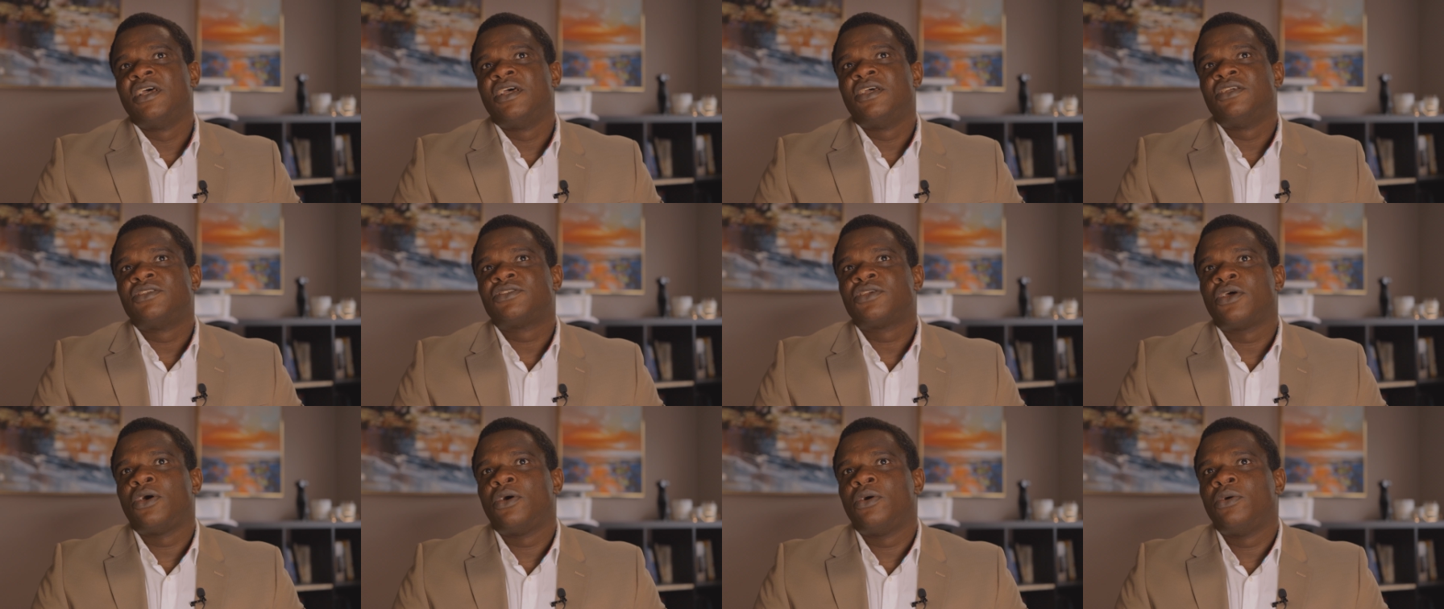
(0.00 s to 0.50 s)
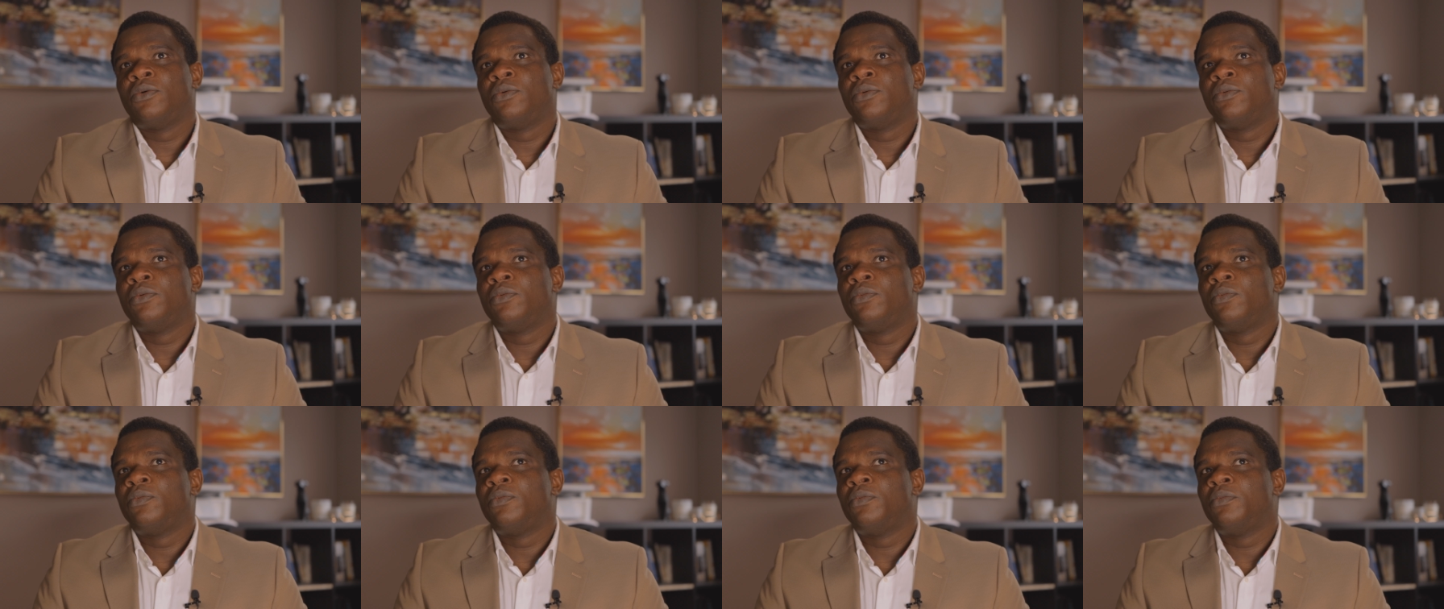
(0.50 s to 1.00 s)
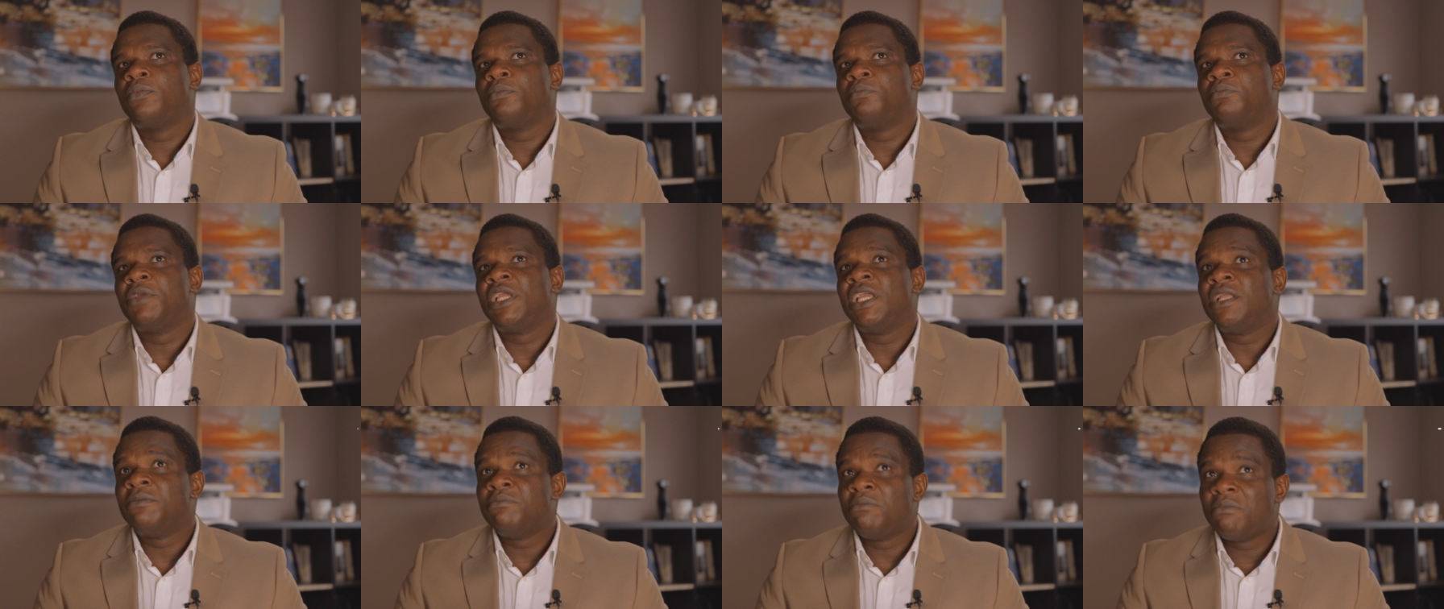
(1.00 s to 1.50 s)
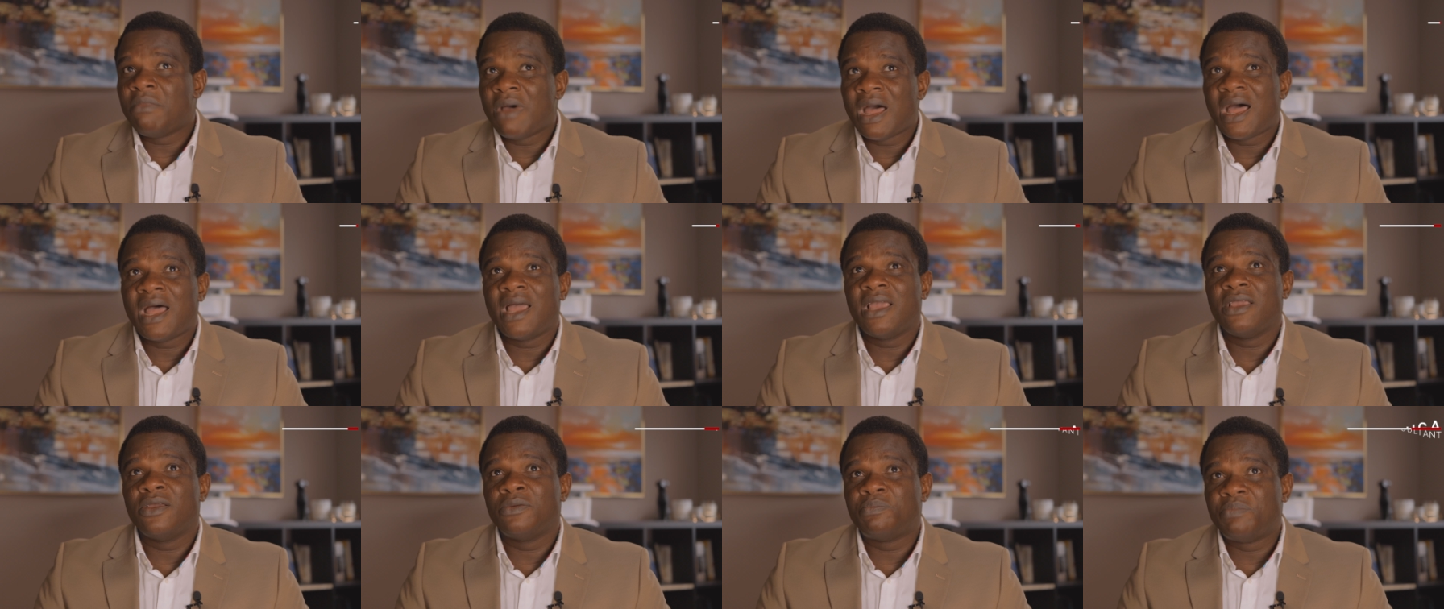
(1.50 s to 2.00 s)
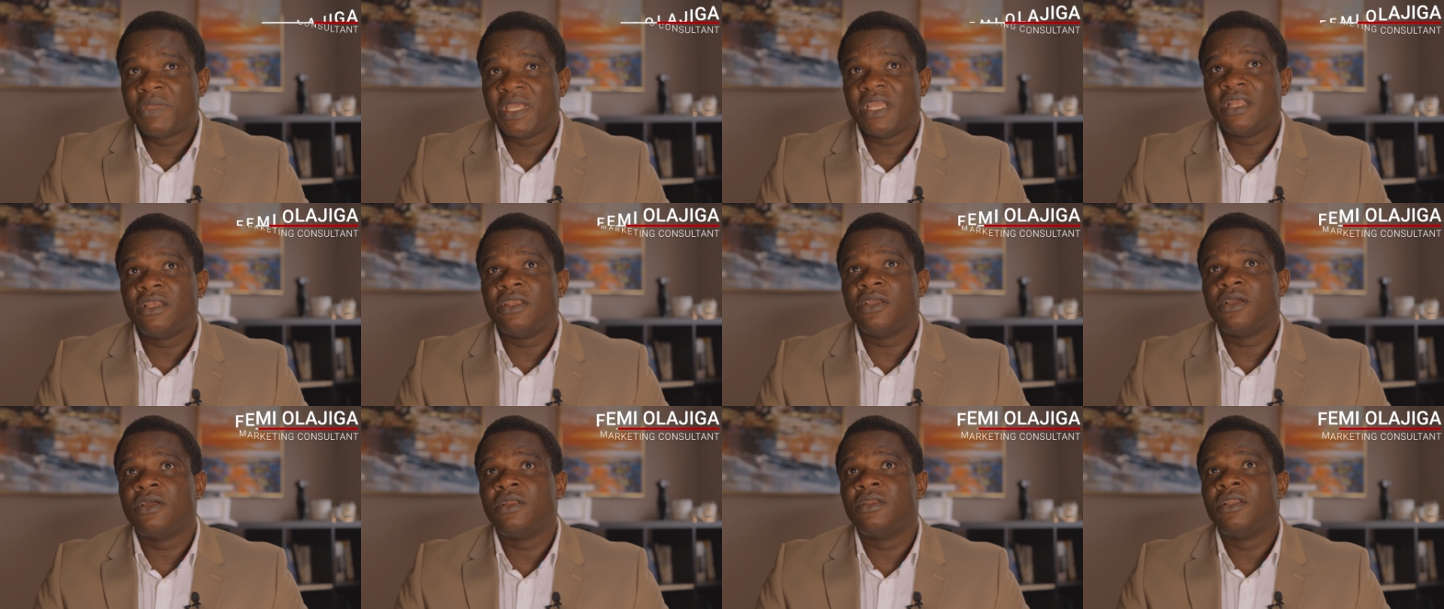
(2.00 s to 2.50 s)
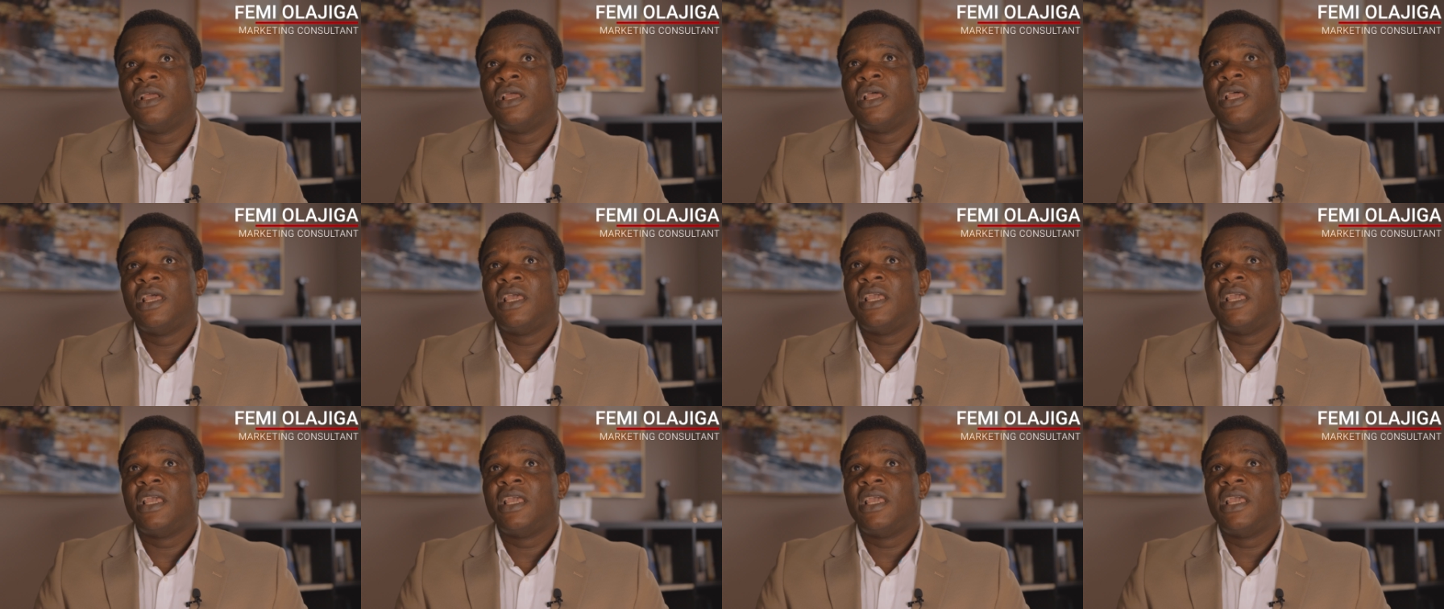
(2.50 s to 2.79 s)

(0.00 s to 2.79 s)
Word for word: So in my opinion,